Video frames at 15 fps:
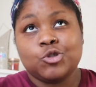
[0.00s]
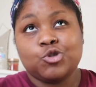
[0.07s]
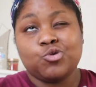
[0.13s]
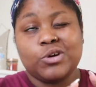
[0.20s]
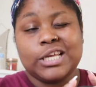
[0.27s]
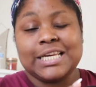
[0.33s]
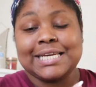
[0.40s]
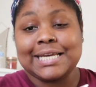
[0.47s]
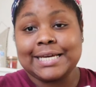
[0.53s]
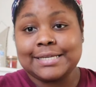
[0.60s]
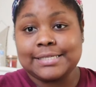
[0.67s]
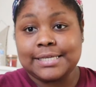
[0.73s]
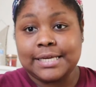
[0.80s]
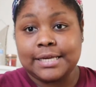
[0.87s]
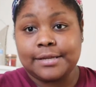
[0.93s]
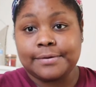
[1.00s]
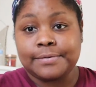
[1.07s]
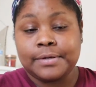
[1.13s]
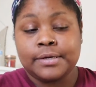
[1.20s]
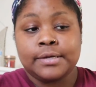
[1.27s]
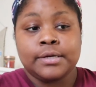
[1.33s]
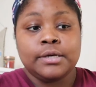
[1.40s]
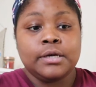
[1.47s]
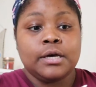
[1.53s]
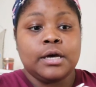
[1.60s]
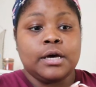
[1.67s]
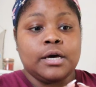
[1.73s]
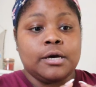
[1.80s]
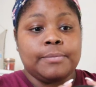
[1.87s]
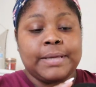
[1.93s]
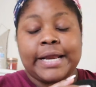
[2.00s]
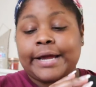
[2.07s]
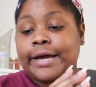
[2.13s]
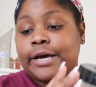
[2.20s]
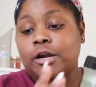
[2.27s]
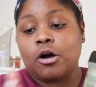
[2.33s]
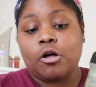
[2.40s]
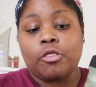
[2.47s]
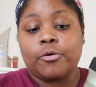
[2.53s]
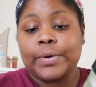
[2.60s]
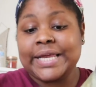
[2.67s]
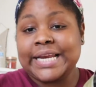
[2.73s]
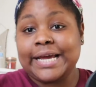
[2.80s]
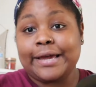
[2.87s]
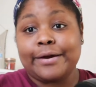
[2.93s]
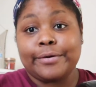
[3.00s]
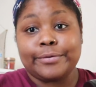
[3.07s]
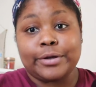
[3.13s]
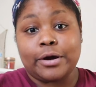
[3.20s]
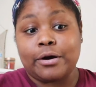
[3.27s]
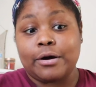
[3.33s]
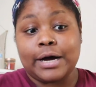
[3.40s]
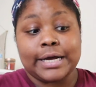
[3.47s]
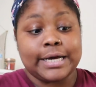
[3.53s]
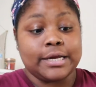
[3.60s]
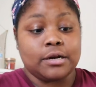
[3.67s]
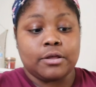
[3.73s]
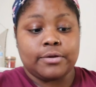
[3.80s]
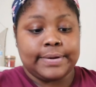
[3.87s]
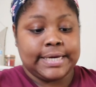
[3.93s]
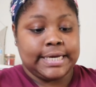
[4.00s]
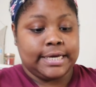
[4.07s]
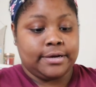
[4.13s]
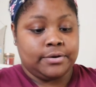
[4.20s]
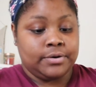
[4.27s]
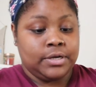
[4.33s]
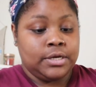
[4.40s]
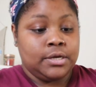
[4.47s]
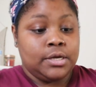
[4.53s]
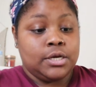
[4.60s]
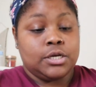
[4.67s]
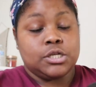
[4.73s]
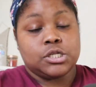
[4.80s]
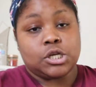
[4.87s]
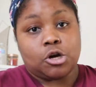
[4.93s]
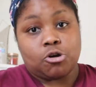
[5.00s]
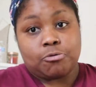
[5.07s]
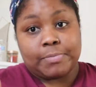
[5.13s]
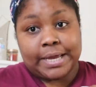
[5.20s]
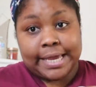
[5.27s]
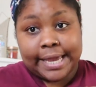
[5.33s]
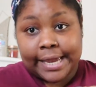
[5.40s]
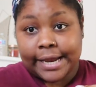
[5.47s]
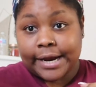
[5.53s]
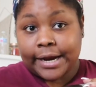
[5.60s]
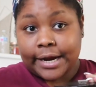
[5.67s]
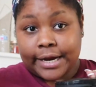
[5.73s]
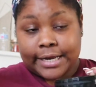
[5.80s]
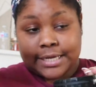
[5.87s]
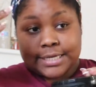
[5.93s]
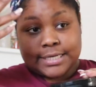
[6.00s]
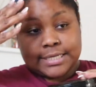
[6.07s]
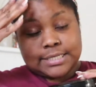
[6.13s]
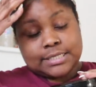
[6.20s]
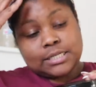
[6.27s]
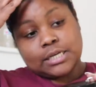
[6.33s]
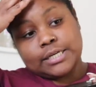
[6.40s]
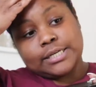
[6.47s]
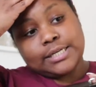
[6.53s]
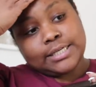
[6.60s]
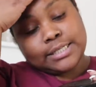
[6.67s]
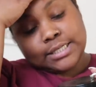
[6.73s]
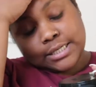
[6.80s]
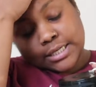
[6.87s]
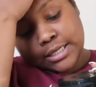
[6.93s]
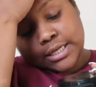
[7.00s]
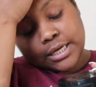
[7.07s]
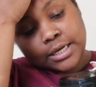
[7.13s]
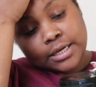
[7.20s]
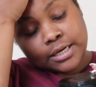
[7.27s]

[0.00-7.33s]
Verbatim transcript: 2019. Um, and I cut all the way down, y'all. I cut all the way down. So my hair is, it doesn't,